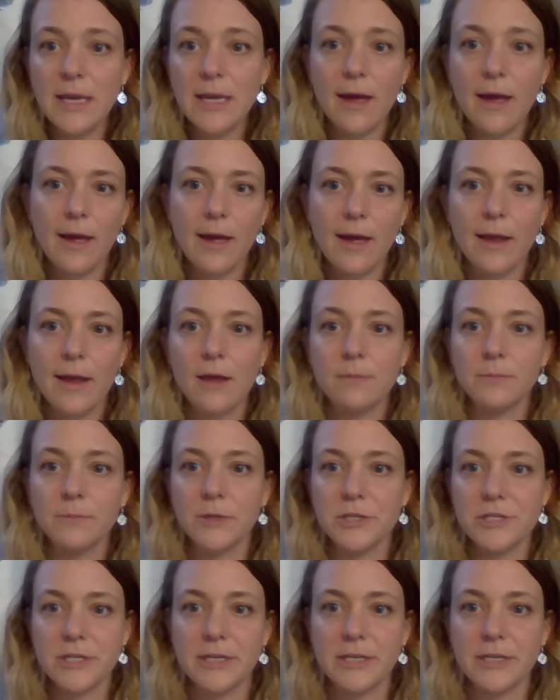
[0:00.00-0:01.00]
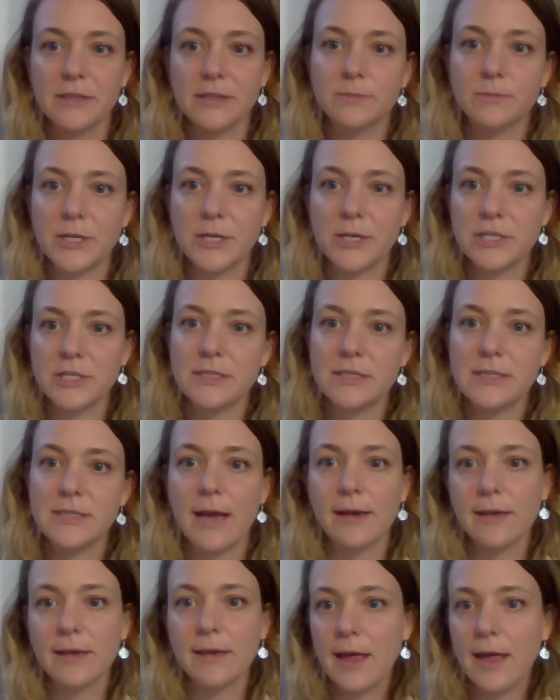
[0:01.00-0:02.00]
at
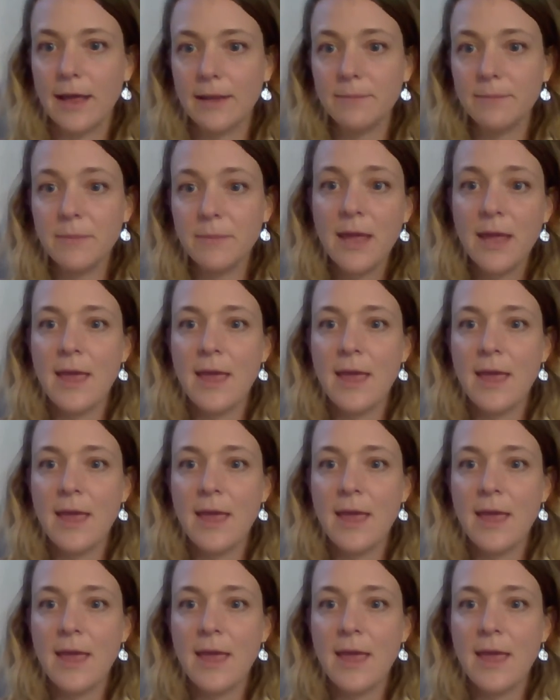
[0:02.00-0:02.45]
emergentexpressions.com,